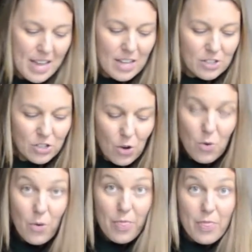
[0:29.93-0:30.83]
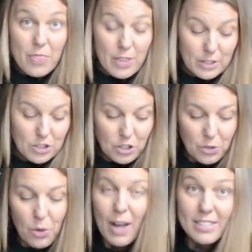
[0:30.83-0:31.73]
So the
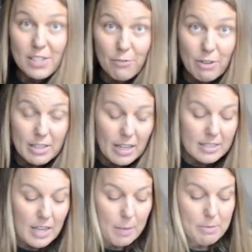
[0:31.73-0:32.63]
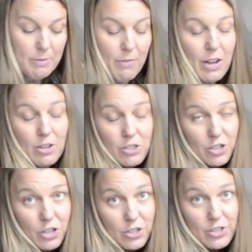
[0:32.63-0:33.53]
2 different types of fire
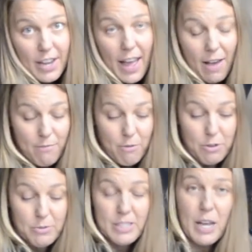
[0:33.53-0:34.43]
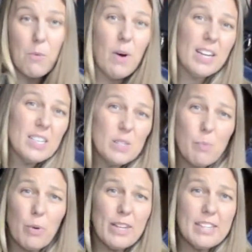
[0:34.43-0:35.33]
starters I have for you today. One is
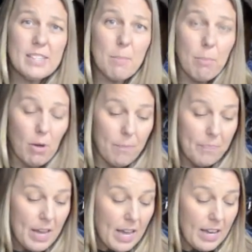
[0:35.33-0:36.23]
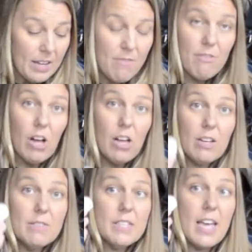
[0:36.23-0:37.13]
pretty simple. It
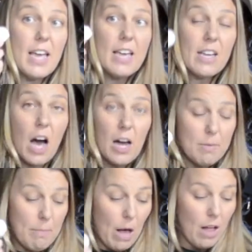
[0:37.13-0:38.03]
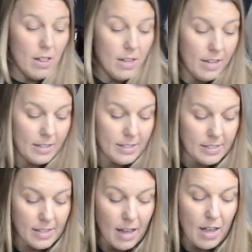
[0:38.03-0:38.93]
involves a cotton ball,
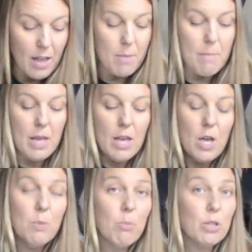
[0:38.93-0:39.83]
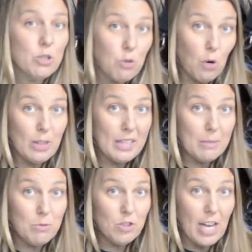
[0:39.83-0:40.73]
some
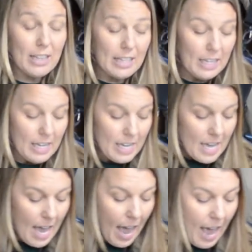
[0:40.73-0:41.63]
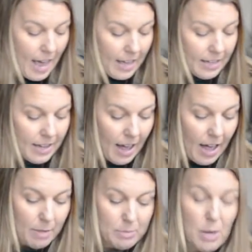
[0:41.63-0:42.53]
petroleum jelly, and
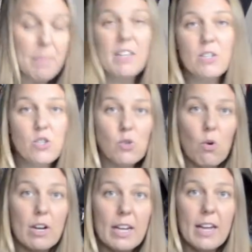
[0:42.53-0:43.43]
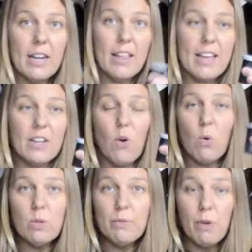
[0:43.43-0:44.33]
something to store it in, like an
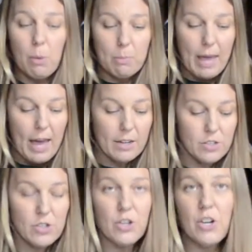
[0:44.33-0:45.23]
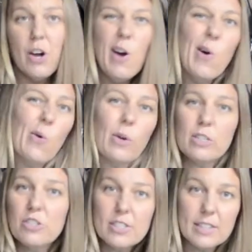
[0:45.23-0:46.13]
old film canister or
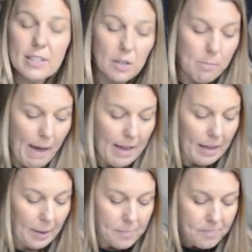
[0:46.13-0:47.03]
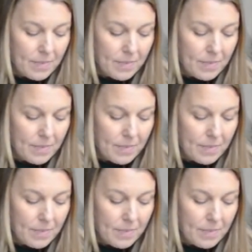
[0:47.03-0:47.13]
just a little baggie.